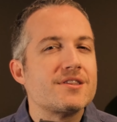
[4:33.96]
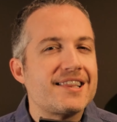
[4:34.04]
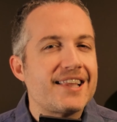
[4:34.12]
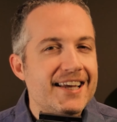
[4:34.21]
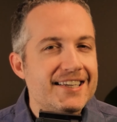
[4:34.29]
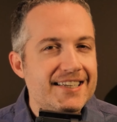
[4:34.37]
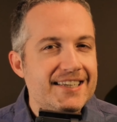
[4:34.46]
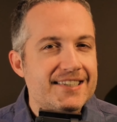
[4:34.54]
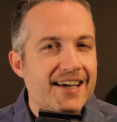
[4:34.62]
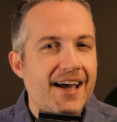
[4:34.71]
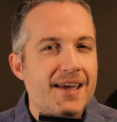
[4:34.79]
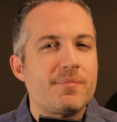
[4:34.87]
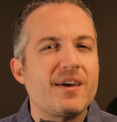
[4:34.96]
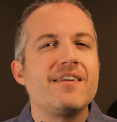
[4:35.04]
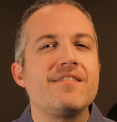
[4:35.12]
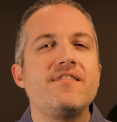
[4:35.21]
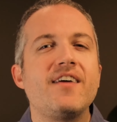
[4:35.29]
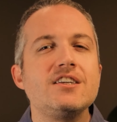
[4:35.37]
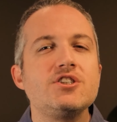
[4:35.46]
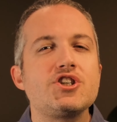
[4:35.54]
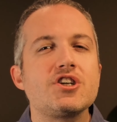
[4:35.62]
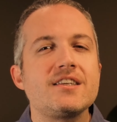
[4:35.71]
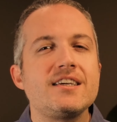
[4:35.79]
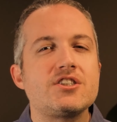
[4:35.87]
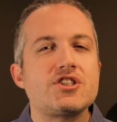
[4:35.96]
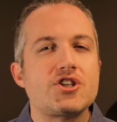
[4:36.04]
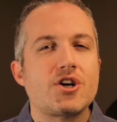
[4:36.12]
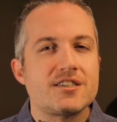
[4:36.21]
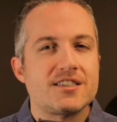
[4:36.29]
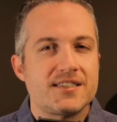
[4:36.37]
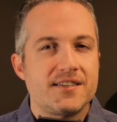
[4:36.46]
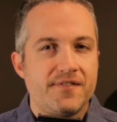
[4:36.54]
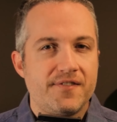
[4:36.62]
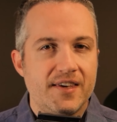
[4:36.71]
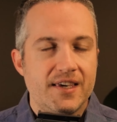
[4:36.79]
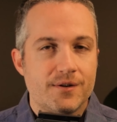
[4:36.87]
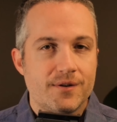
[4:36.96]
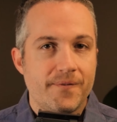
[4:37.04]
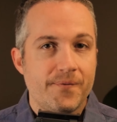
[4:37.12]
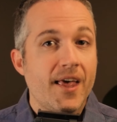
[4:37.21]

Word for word: lazy type eventually starts to feel